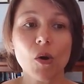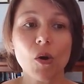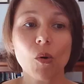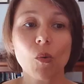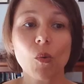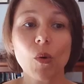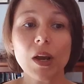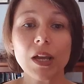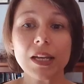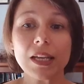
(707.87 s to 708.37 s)

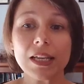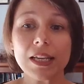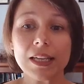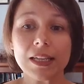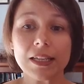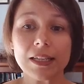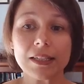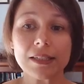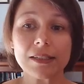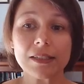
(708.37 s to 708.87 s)
What
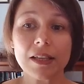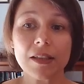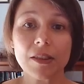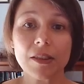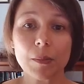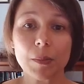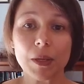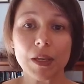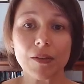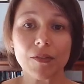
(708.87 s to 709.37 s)
is
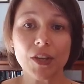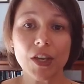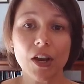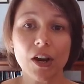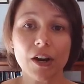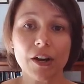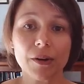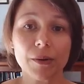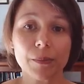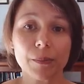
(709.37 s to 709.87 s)
the
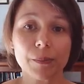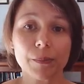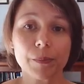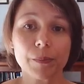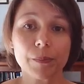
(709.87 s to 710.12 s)
PVR?